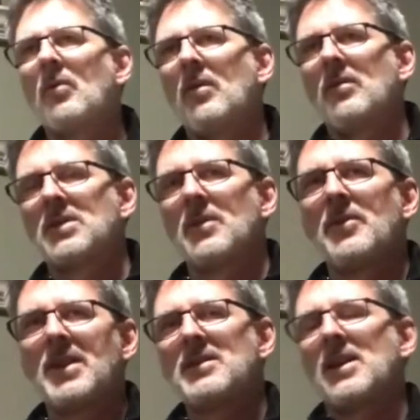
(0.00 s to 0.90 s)
some of the
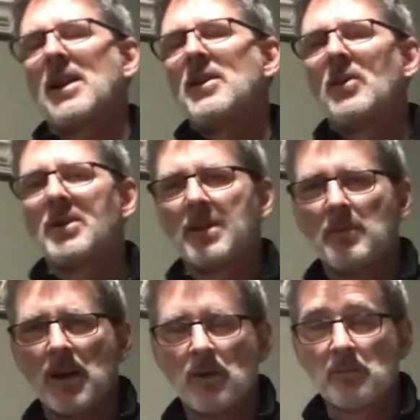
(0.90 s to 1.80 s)
things that I notice in
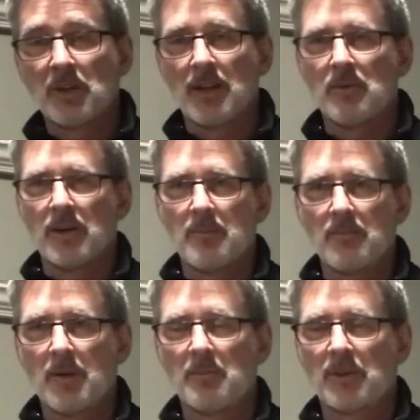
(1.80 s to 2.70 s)
my own playing when
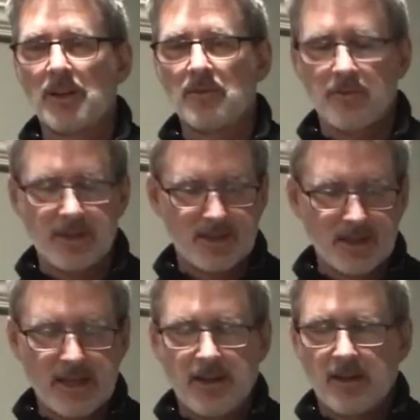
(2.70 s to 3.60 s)
I'm playing through these,
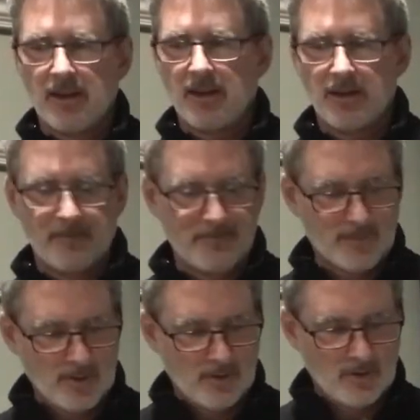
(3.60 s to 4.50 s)

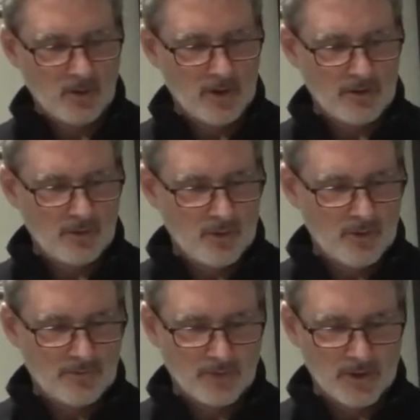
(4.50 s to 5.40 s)
going through,
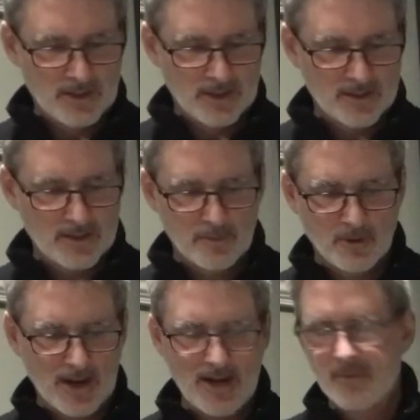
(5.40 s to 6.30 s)
for instance, number
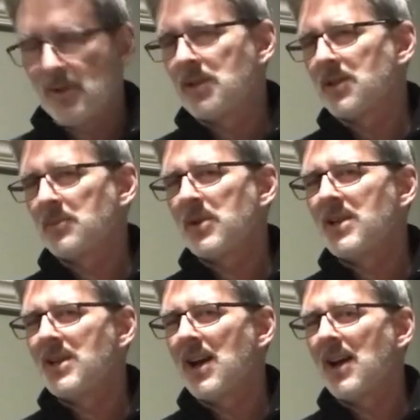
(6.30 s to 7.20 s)
8, which is
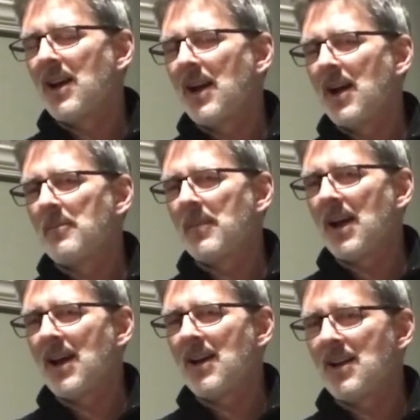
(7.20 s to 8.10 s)

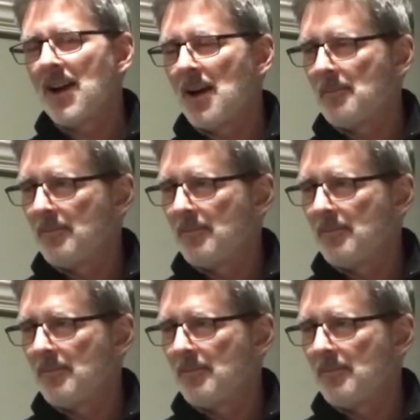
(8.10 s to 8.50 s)
P-M-A-M.